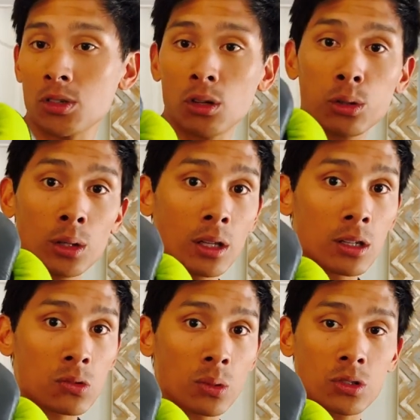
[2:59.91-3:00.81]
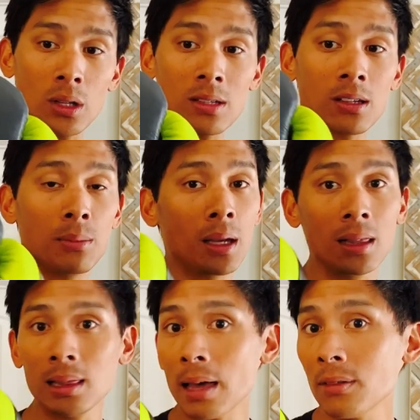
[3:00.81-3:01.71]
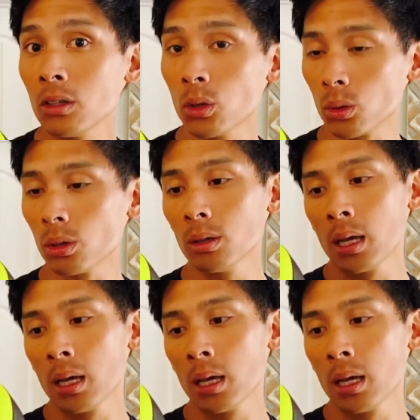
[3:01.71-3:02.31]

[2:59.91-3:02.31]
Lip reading: including this one. So that's gonna be 11 total.